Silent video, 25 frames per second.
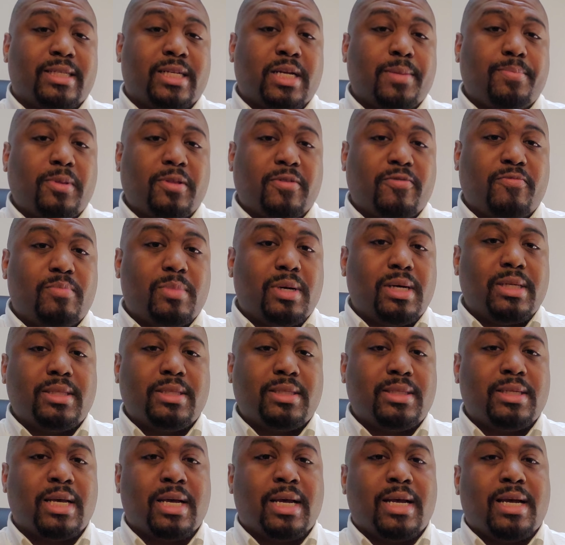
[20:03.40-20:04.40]
couple of
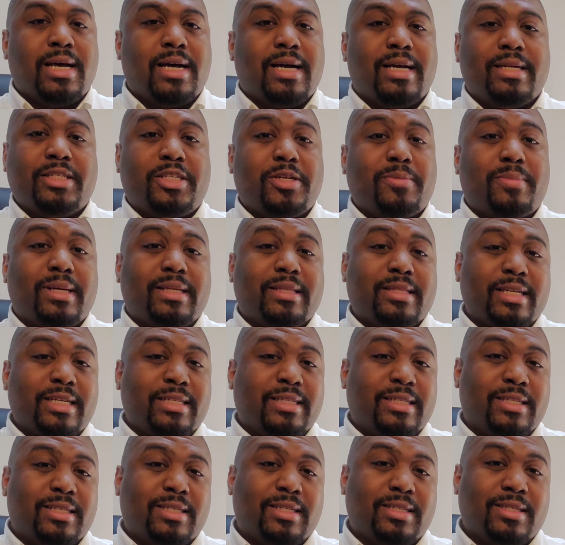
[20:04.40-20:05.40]
months uh, until my
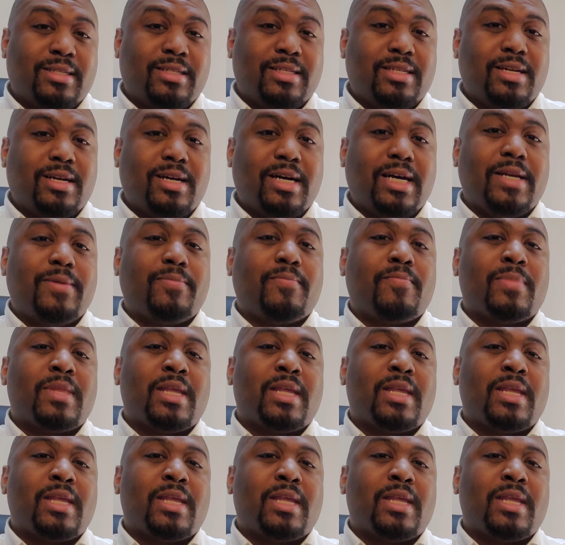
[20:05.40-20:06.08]
thesis is done.